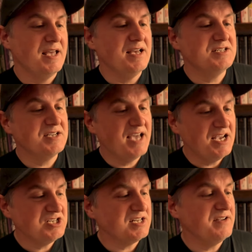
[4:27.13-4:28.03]
His
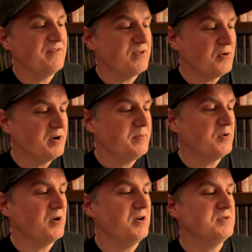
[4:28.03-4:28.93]
occasionally florid
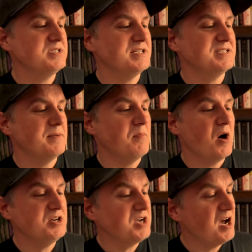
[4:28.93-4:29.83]
prose is in
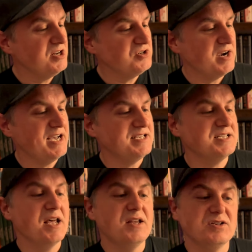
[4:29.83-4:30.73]
marked contrast
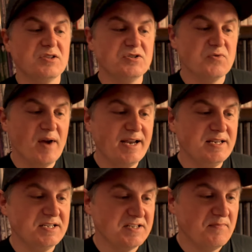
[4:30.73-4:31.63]
to the
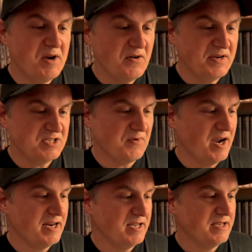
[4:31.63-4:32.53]
directness of Mary's
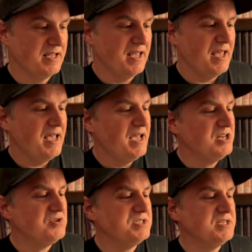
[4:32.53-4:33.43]
writing.
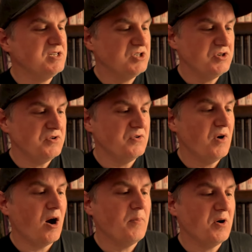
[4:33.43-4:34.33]
Interesting, too,
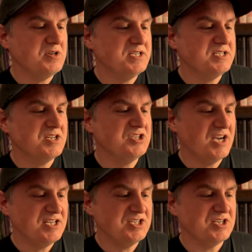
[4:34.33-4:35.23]
are Percy's
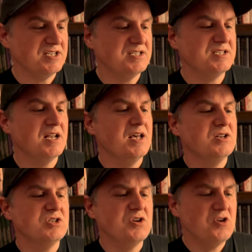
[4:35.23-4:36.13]
suggestions
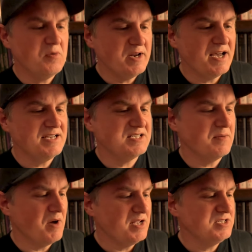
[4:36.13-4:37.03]
to humanize the
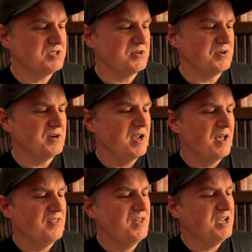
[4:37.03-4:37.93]
monster,
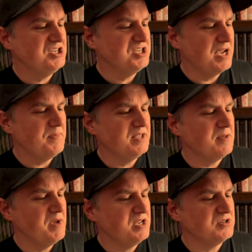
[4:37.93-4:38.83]
thus shaping the
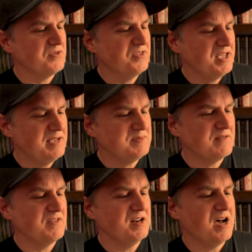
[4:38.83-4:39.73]
major themes of
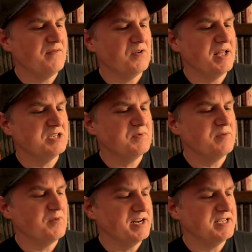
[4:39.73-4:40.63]
the novel as we
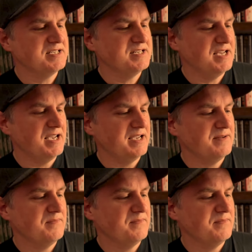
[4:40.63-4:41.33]
read it today.